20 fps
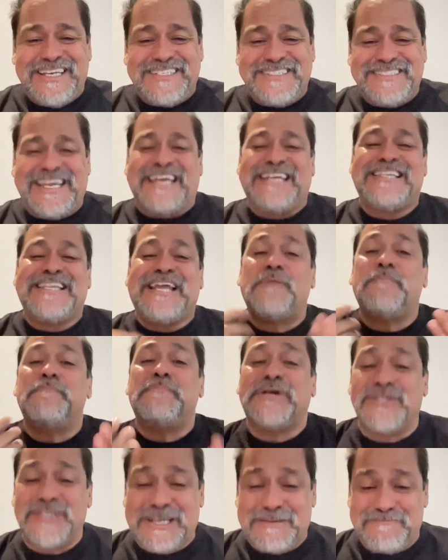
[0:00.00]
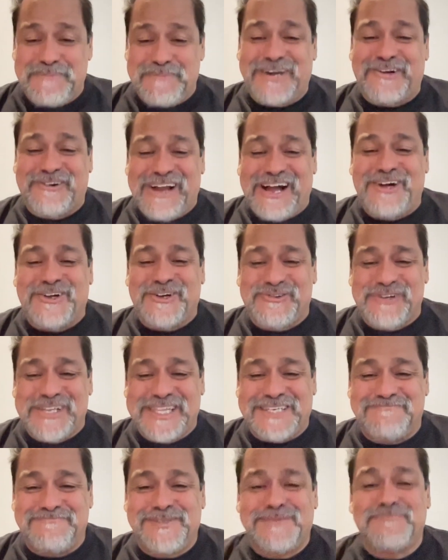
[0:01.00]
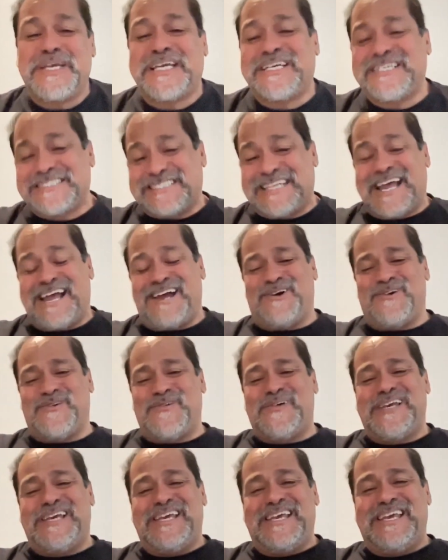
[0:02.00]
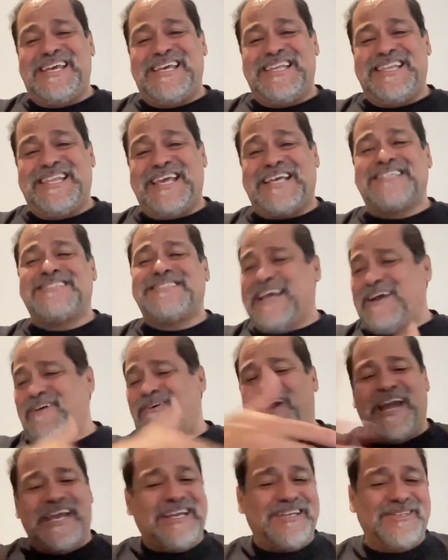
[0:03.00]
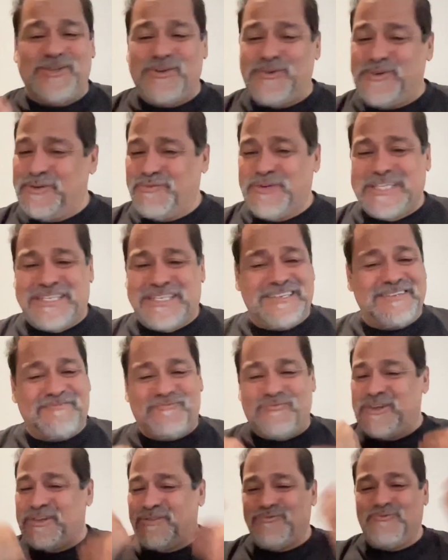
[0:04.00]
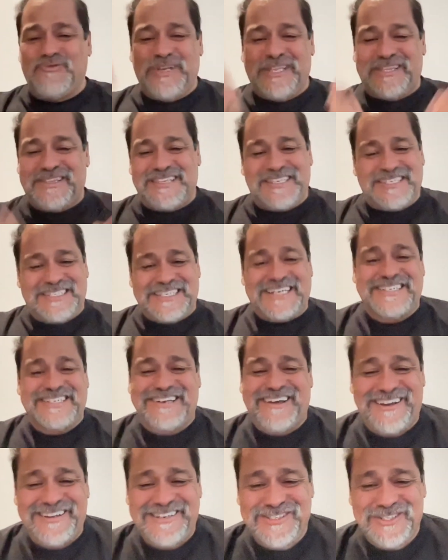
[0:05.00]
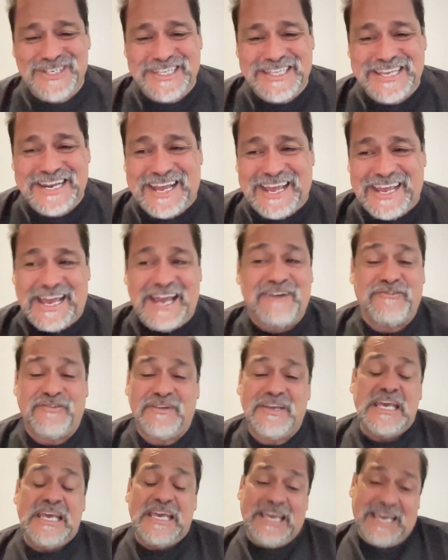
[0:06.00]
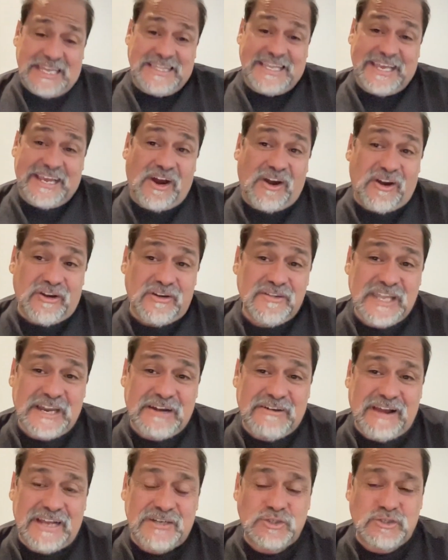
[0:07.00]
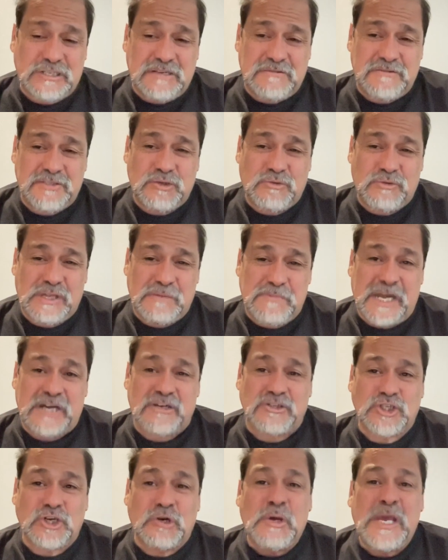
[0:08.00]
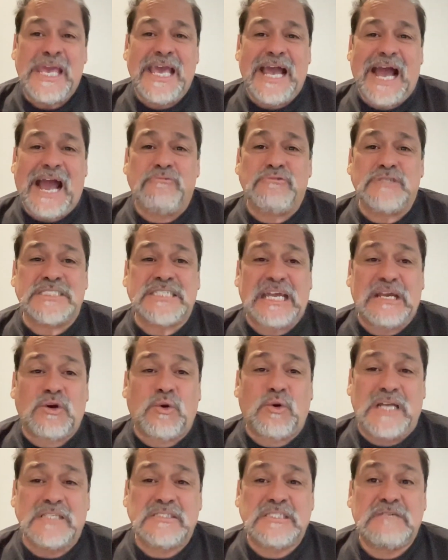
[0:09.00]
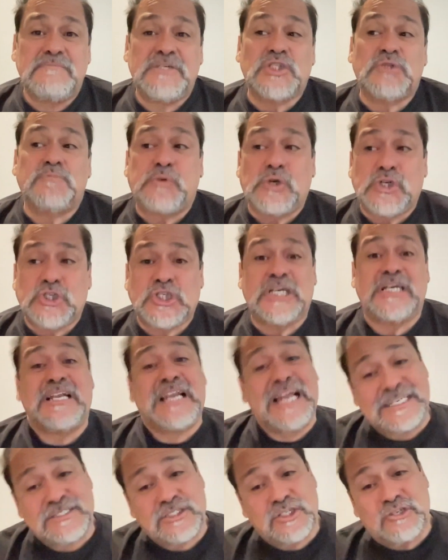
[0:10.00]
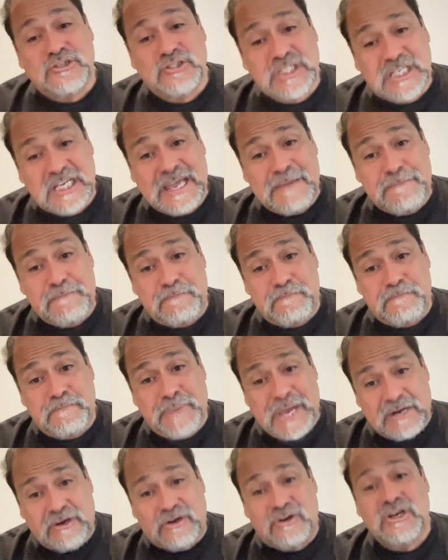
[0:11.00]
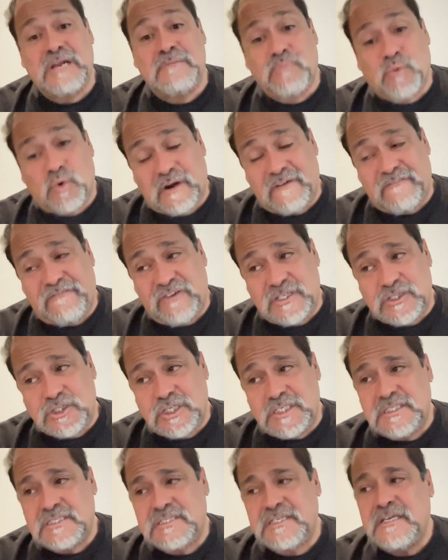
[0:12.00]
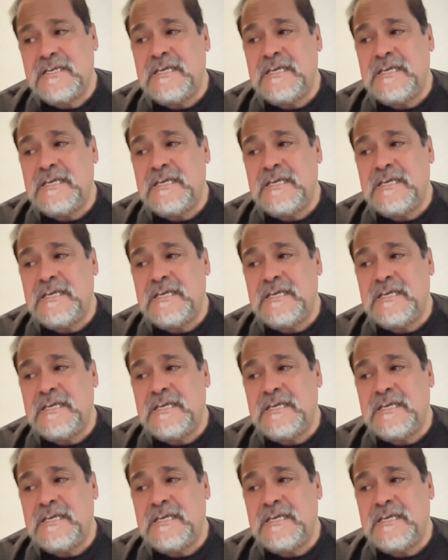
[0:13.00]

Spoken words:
saying they're building better algorithms because now they can say, oh, I can do it with the technology that I have. And they're actually doing better. So I would say quantum is pushing classical to get better and more efficient.